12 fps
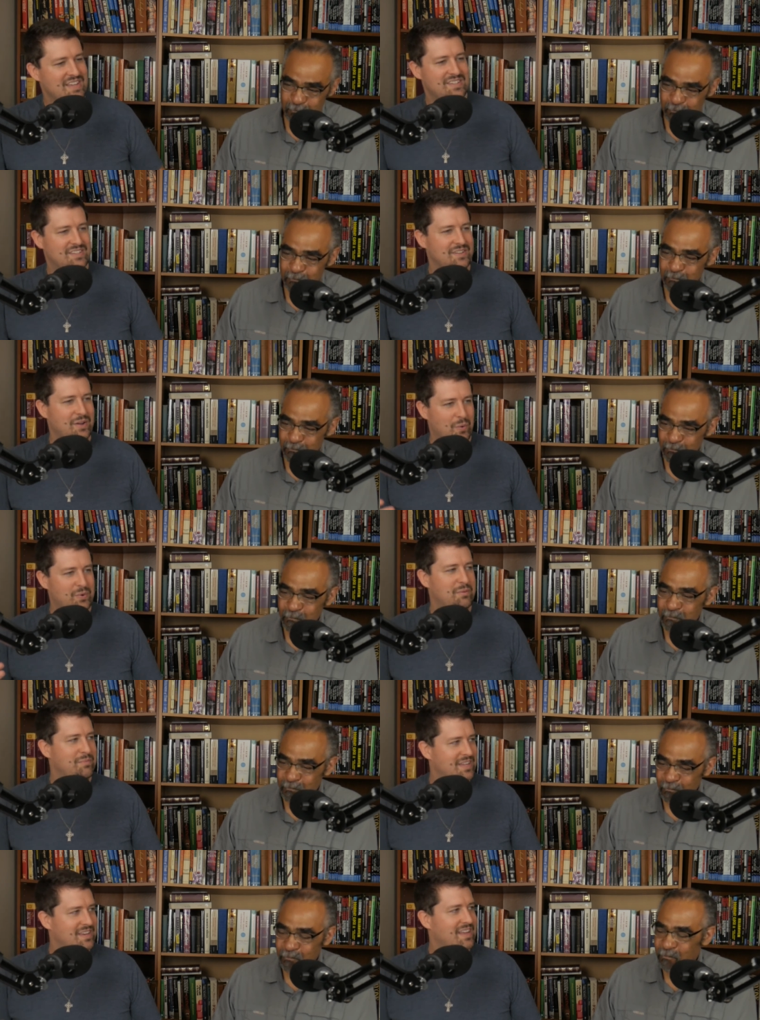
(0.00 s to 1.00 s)
Speaker 1: to hone
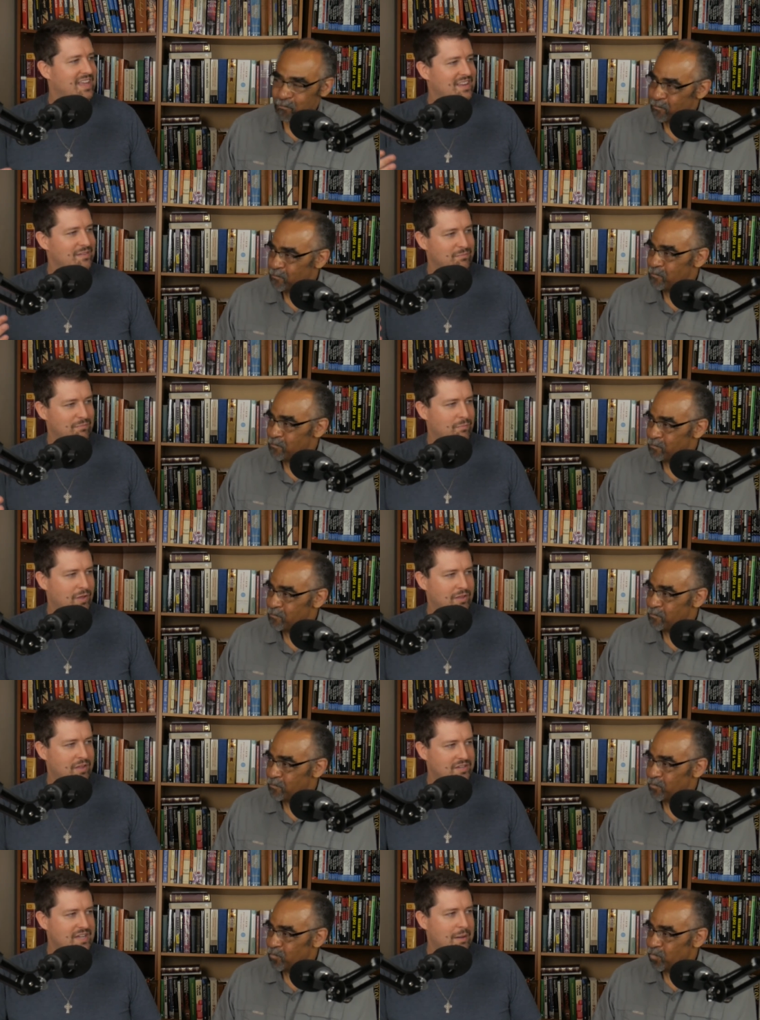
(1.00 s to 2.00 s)
him in and
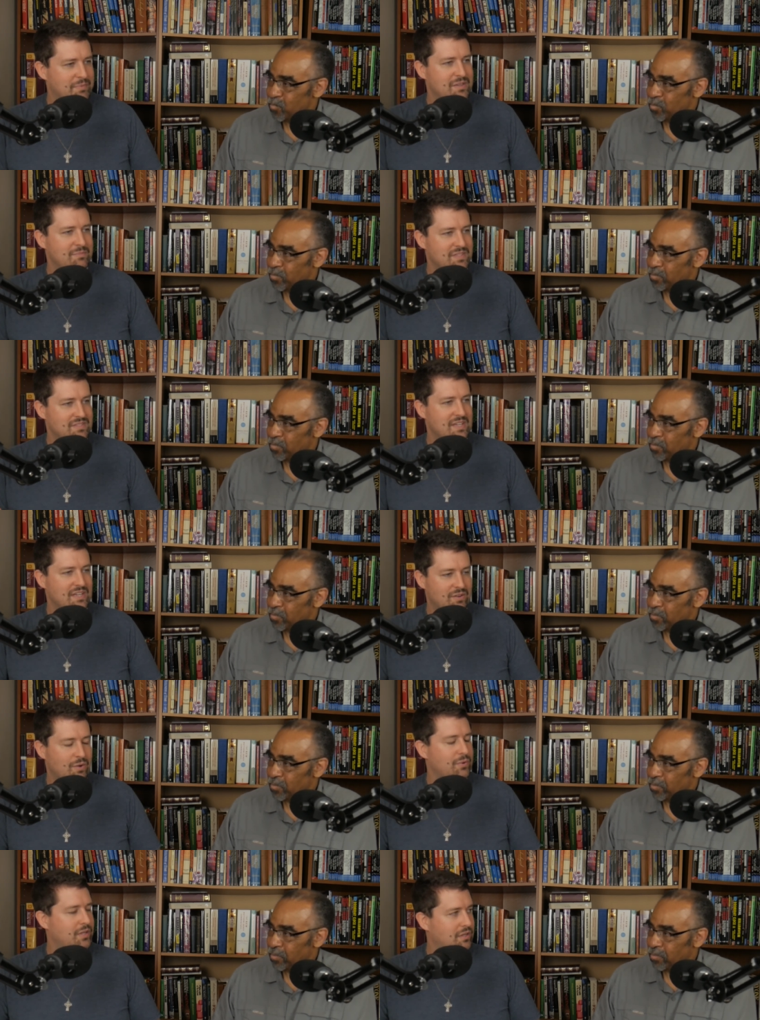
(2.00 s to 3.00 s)
adopt him and say,
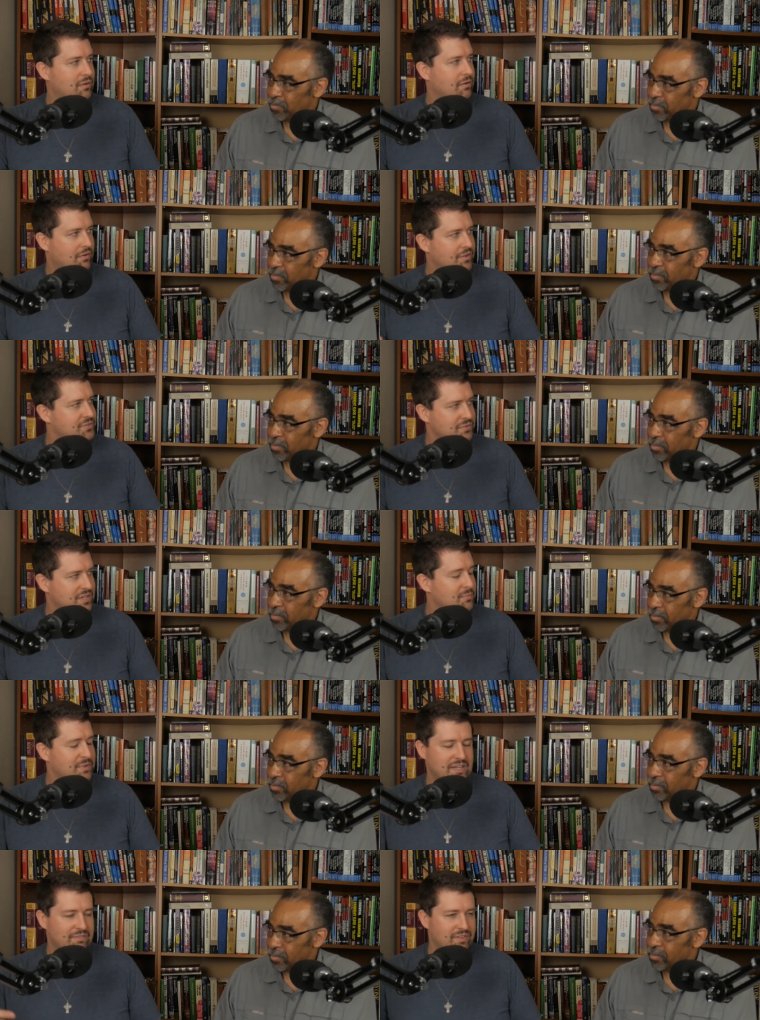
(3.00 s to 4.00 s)
"No, you're also
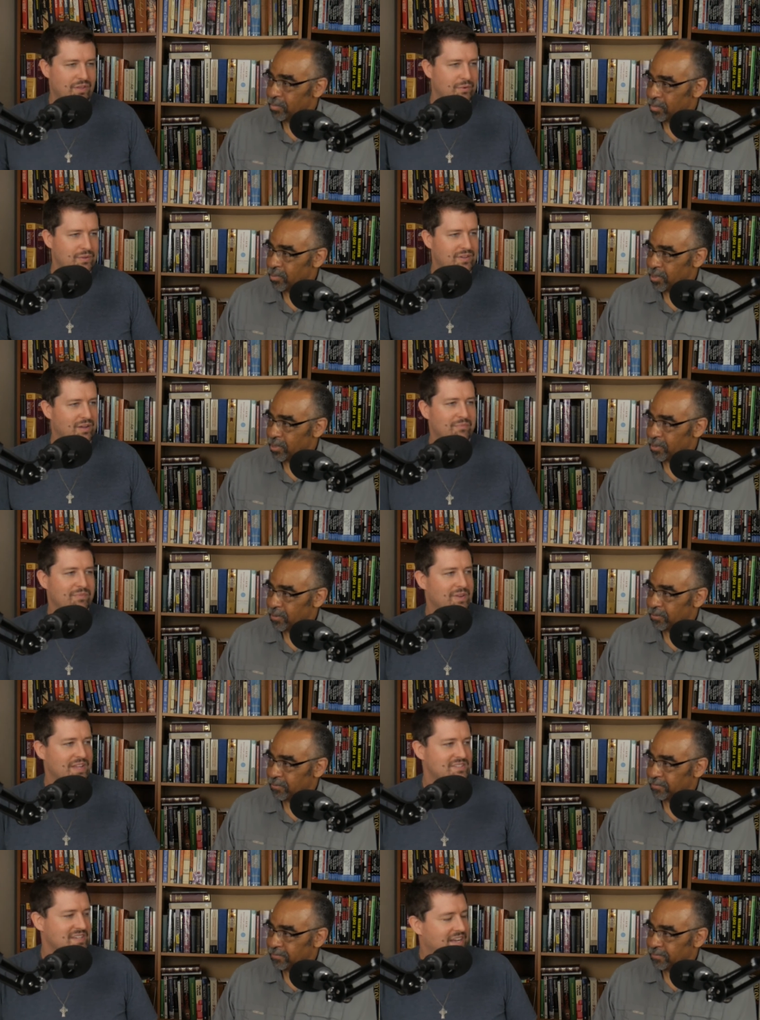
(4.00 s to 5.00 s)
human, even though you come
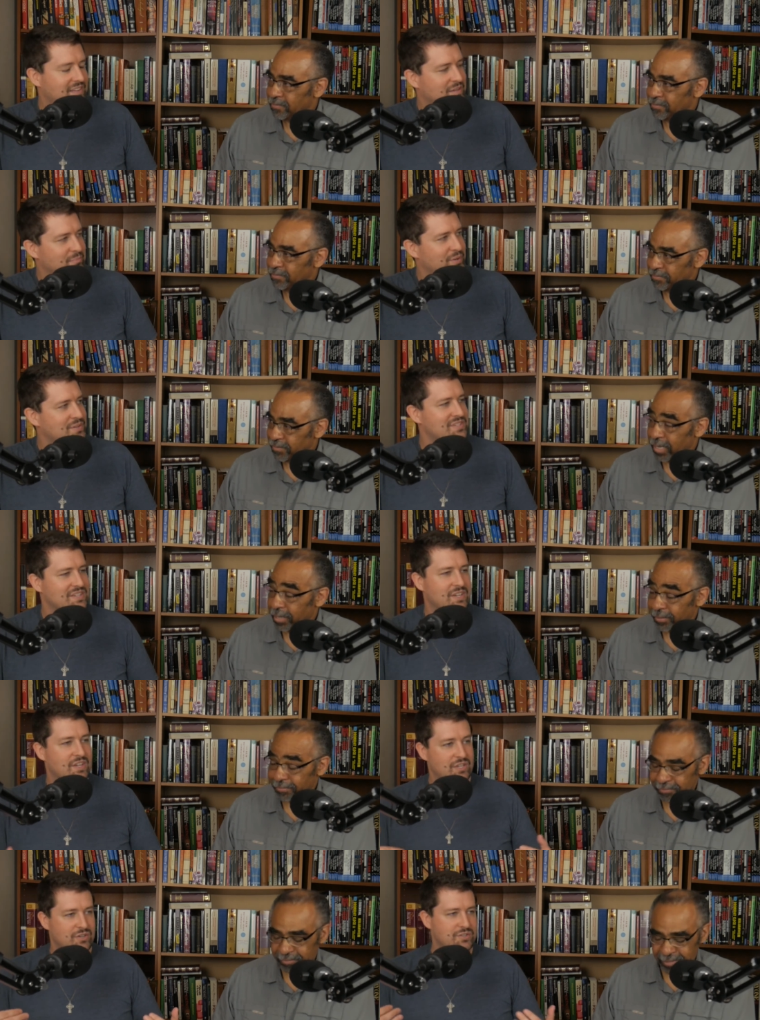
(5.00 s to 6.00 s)
as an alien person.
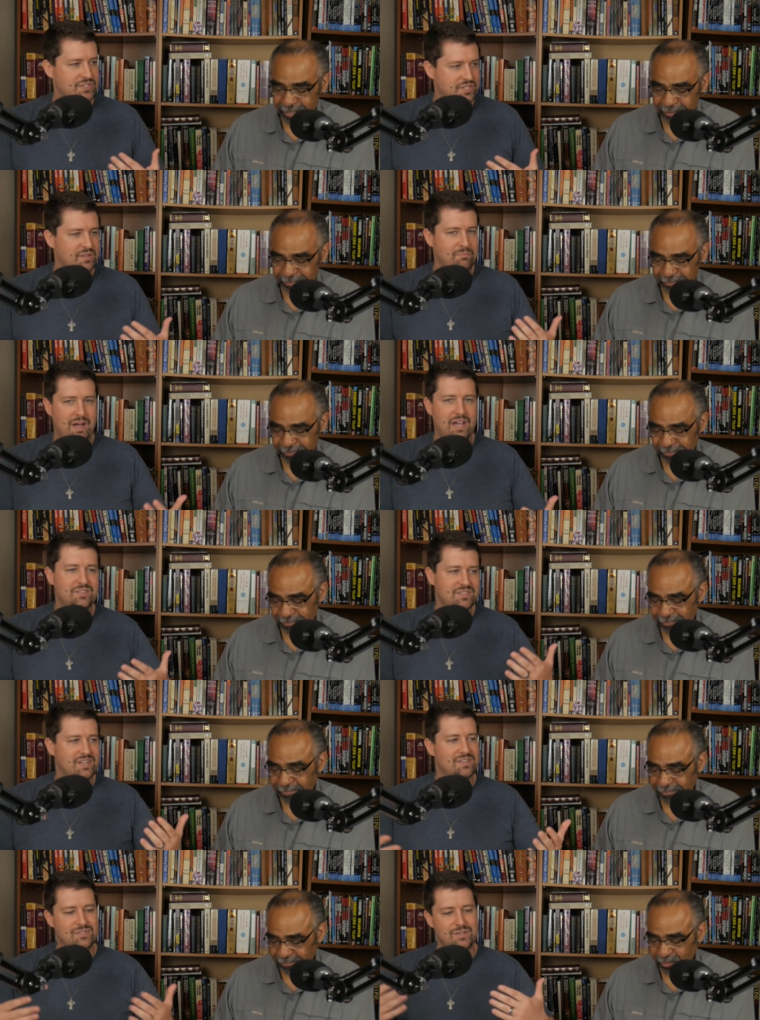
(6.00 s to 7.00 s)
Yeah. You're still my
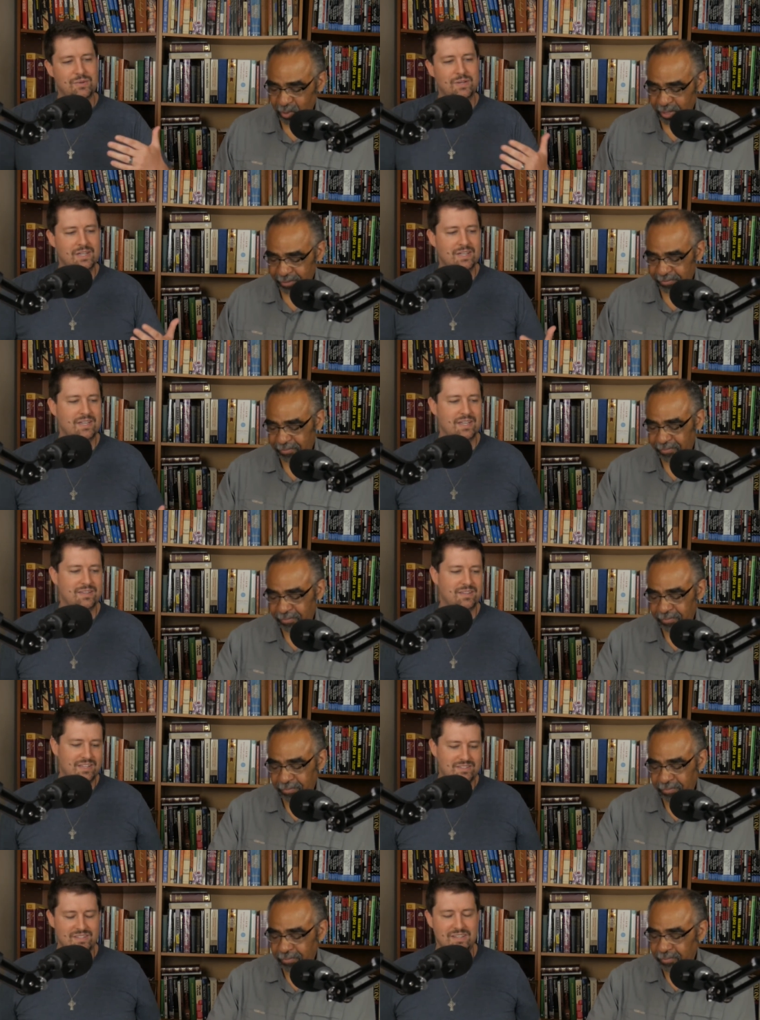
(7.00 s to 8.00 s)
son." So right.
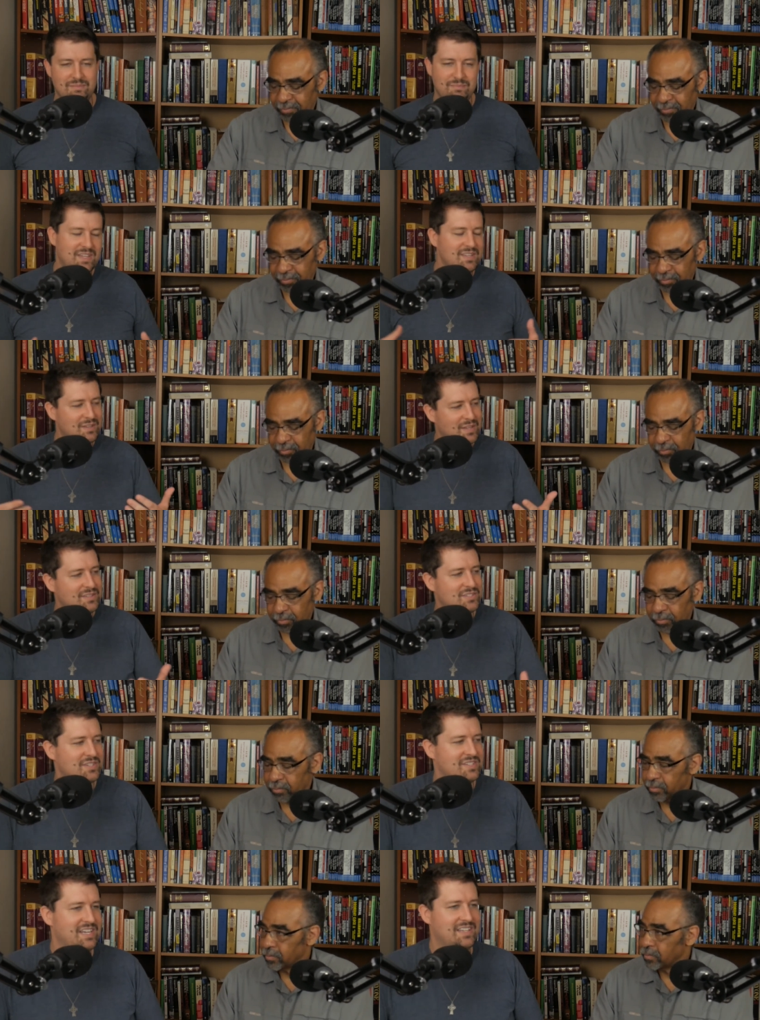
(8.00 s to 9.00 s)
it's
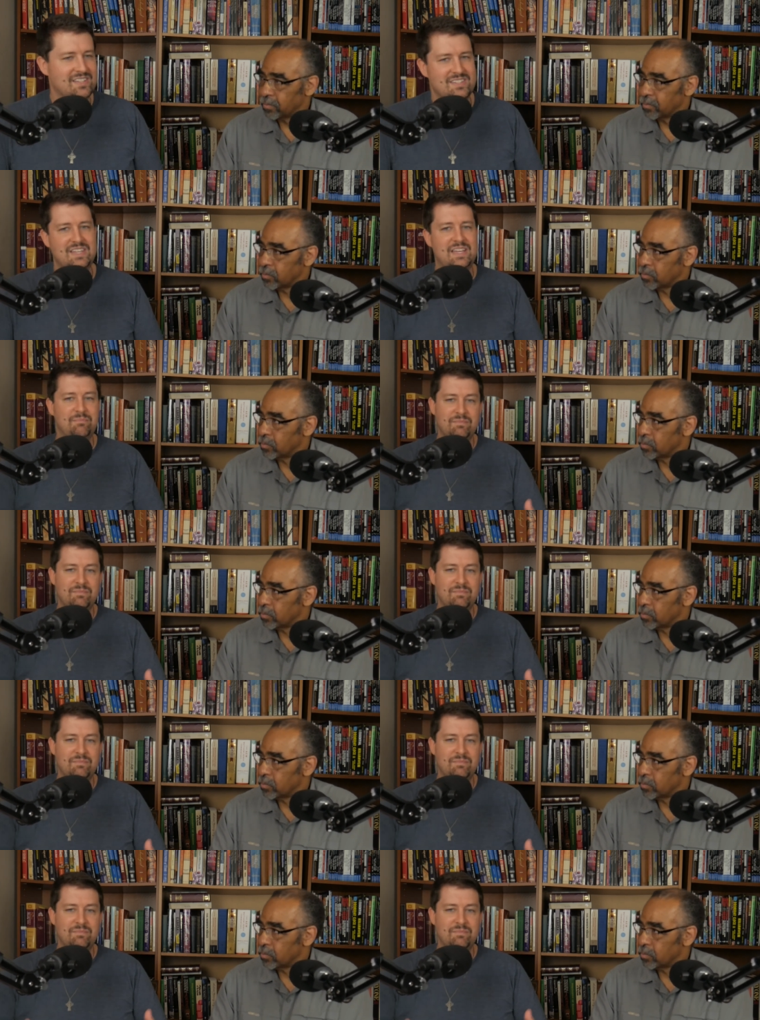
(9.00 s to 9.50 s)
just neat to see